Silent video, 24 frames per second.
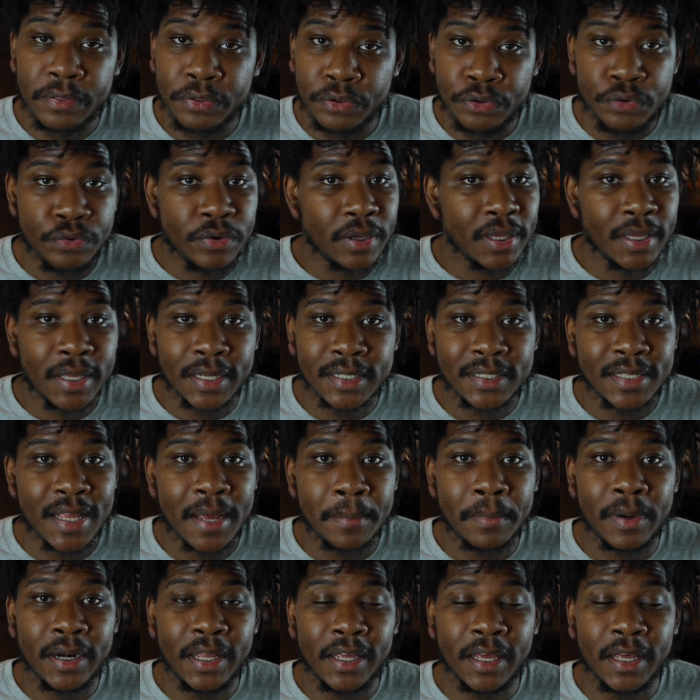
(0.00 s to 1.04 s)
You can kiss
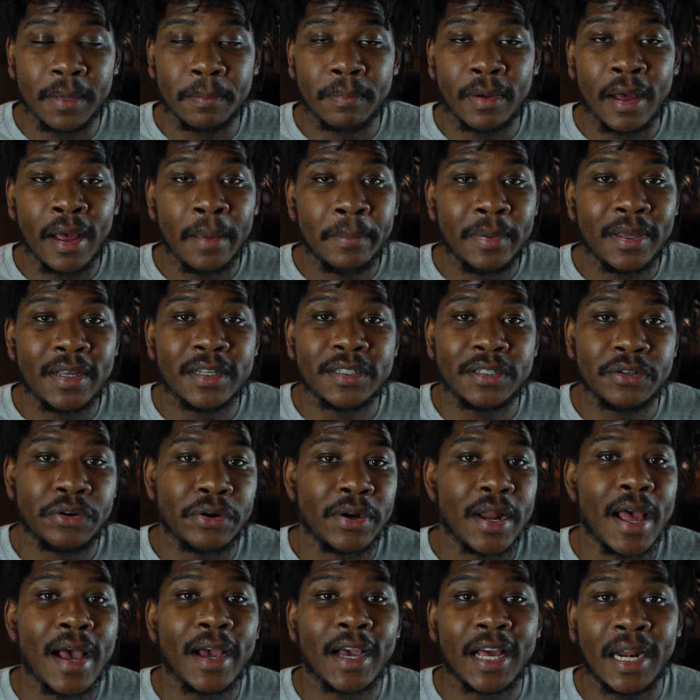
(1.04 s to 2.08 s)
that money goodbye because you're
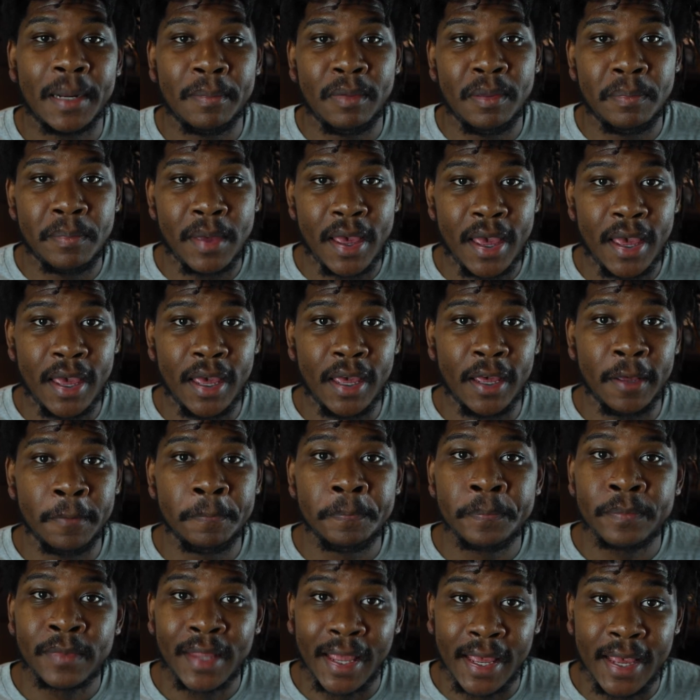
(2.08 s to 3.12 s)
not going to be paying.
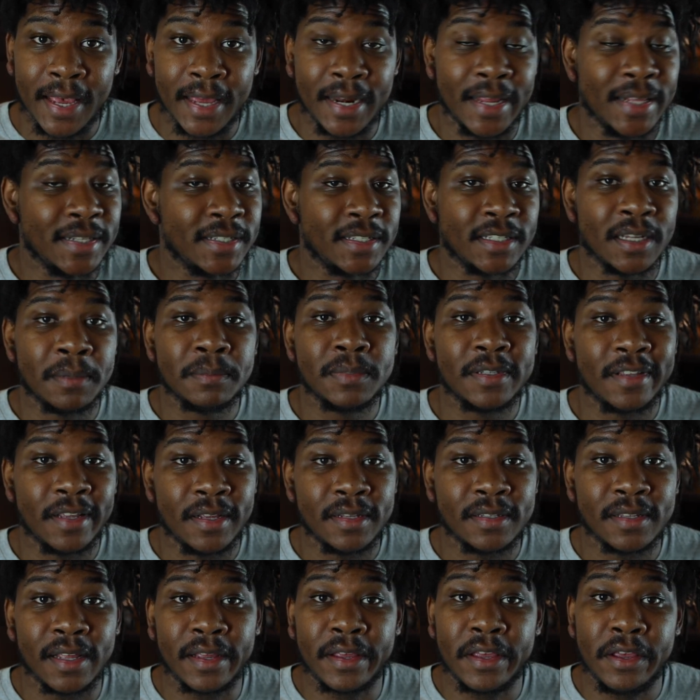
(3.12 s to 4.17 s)
And in some
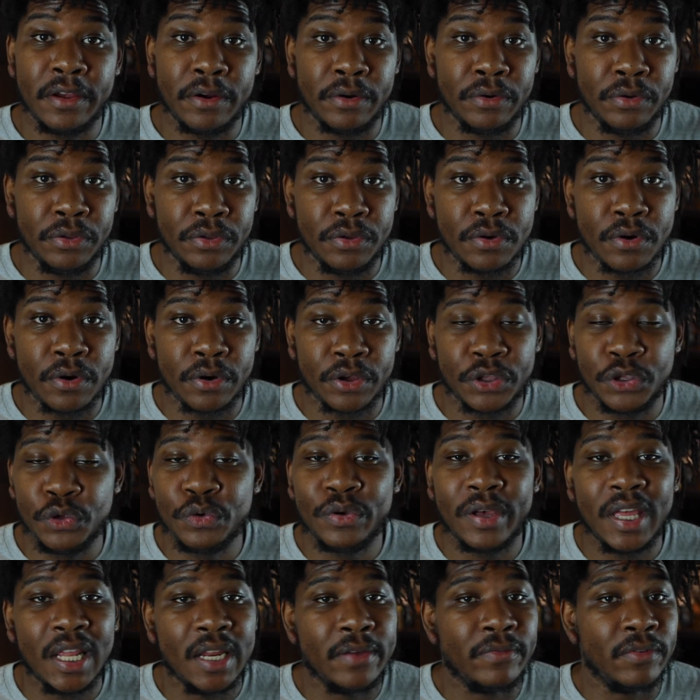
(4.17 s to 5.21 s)
states like here in New York, you
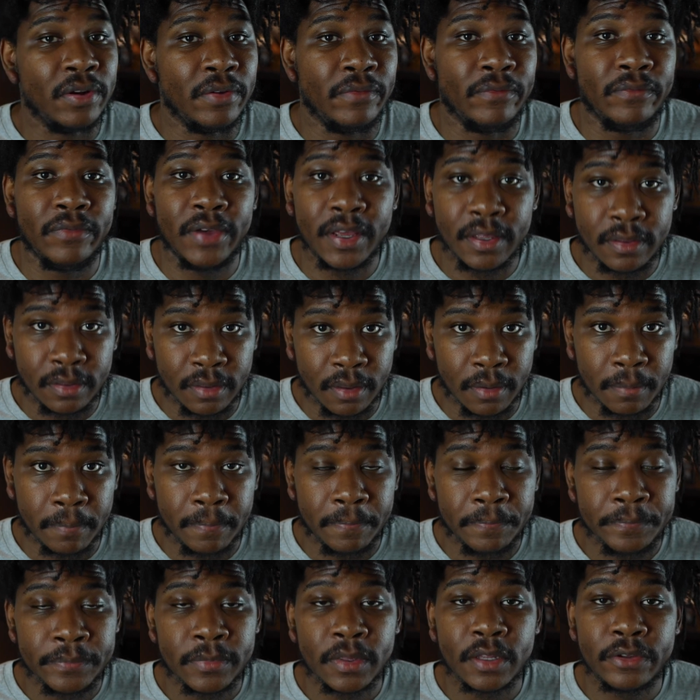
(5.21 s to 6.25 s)
can't even evict them.
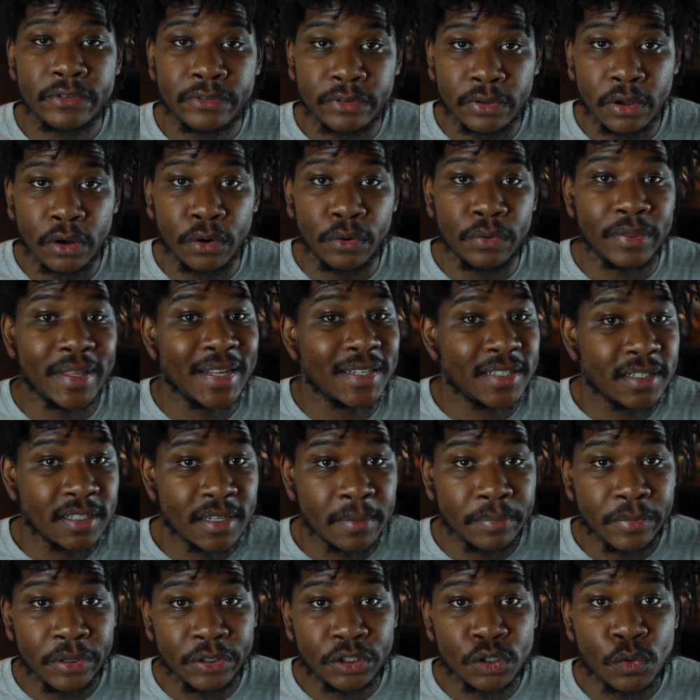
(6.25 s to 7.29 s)
So that's
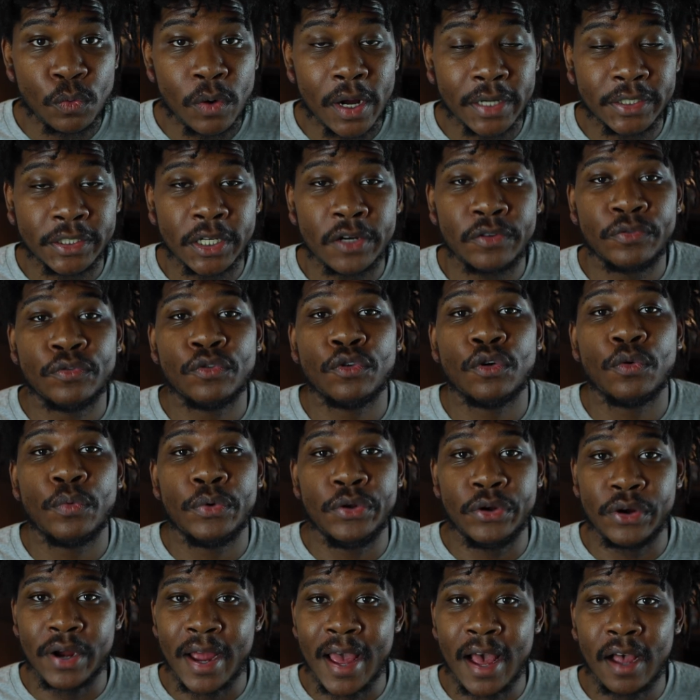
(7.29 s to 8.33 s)
something to watch out for when
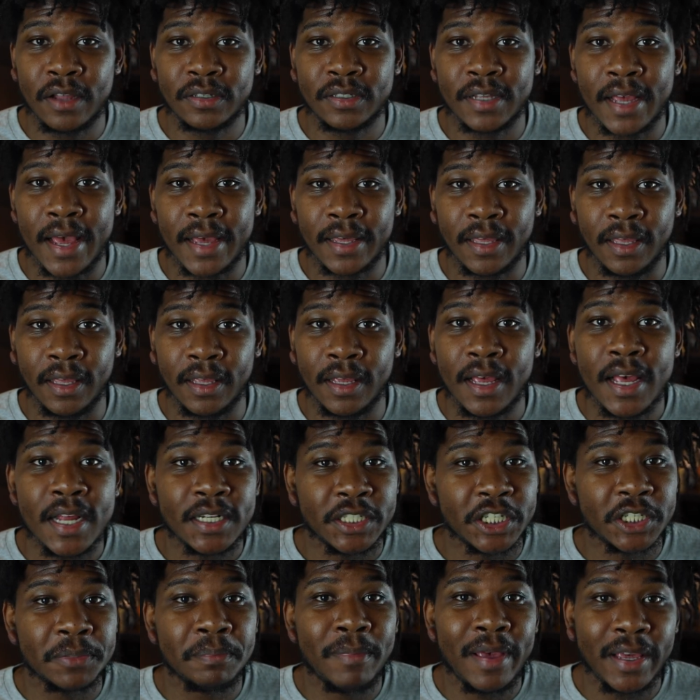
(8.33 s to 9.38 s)
you're house hacking.
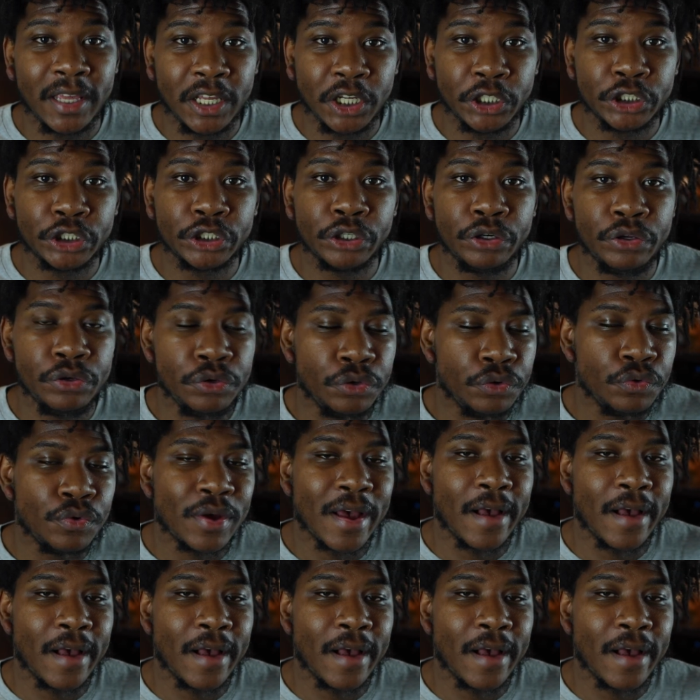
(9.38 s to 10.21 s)
Just making sure you do